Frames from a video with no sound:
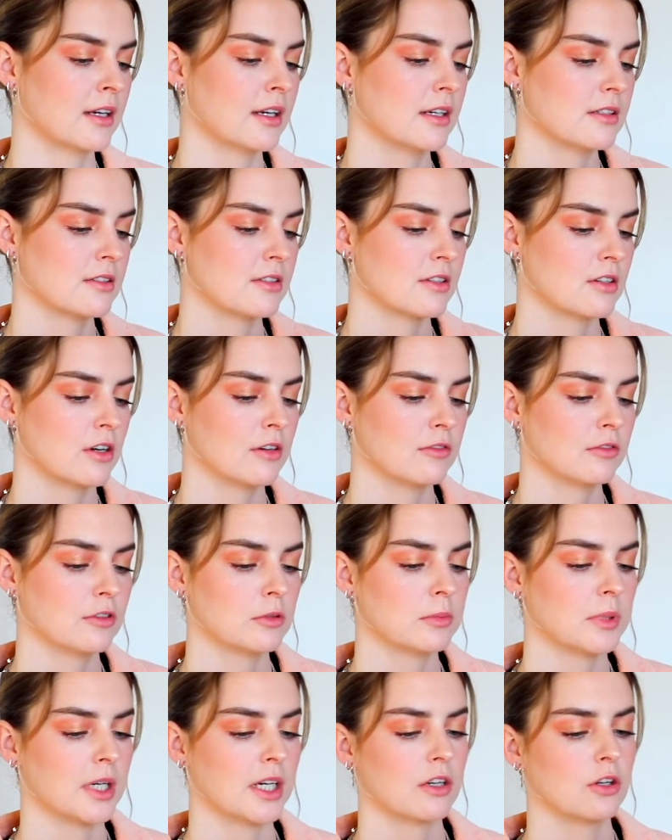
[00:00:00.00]
It is a novel
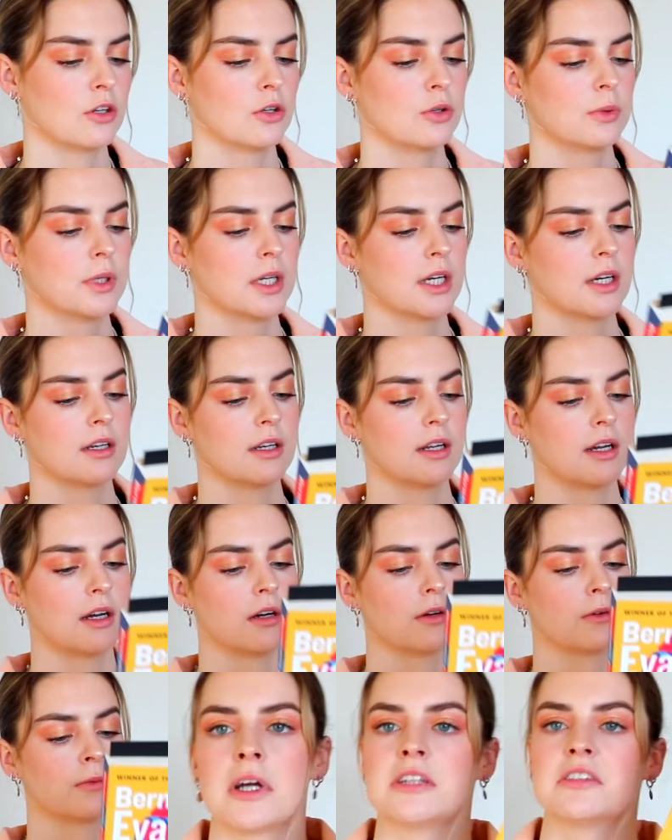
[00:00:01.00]
about who we are
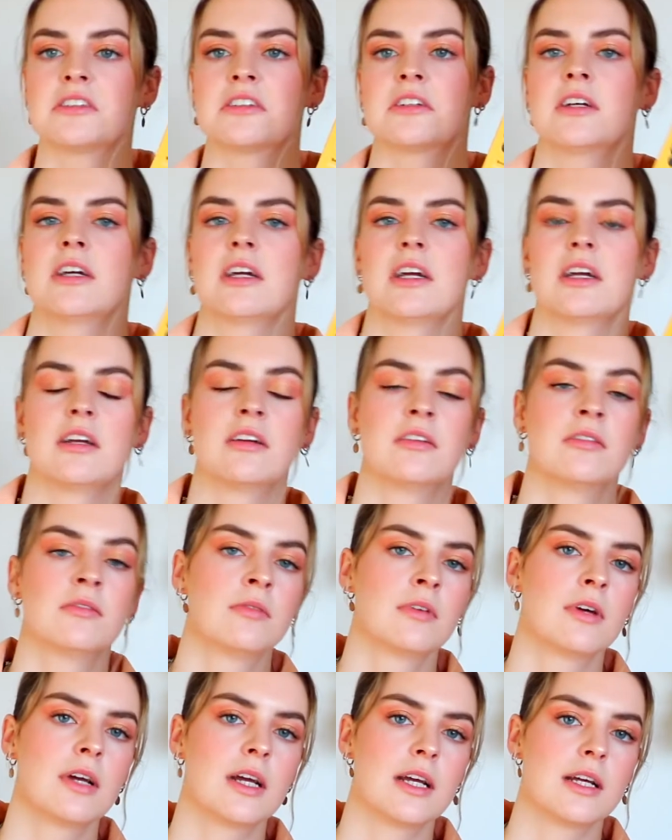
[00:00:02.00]
now. Basically,
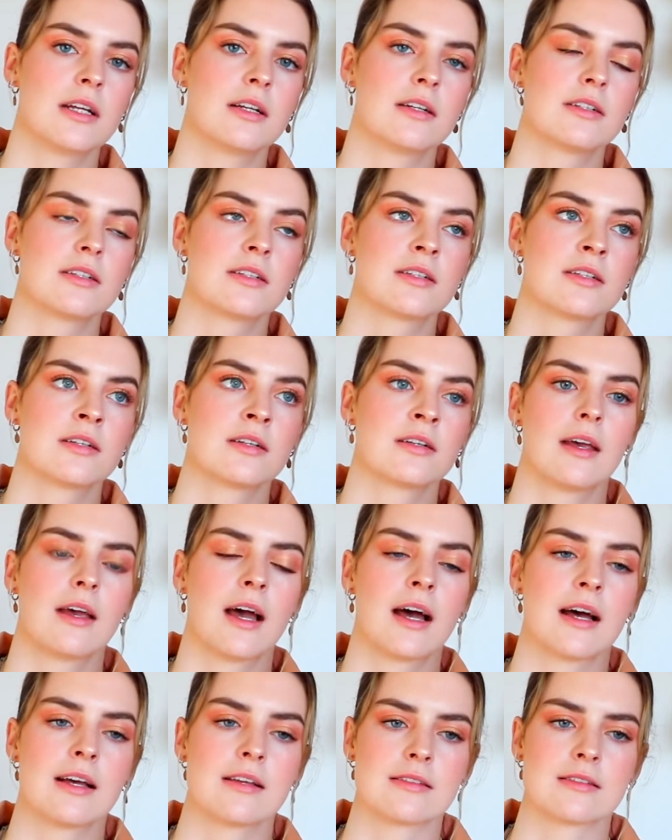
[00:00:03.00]
it
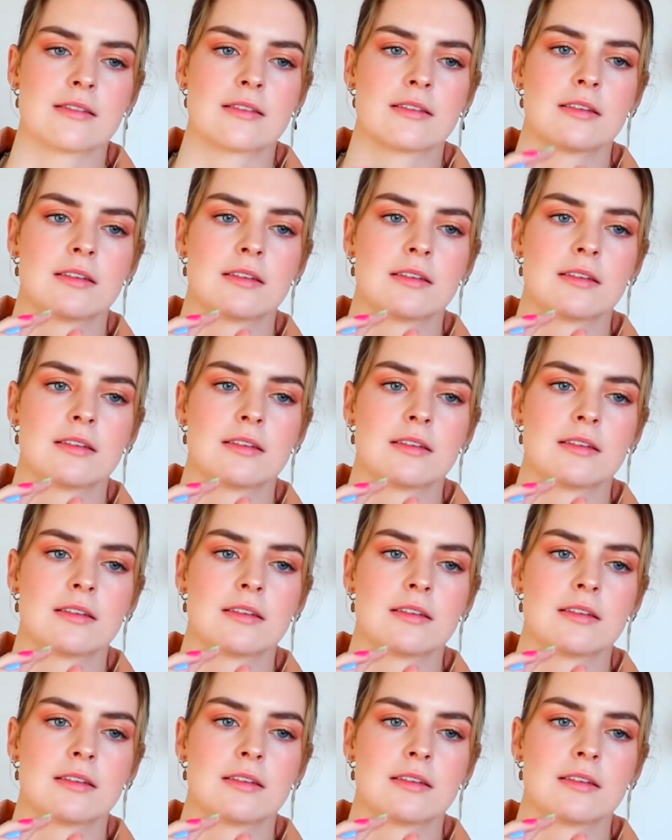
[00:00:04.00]
has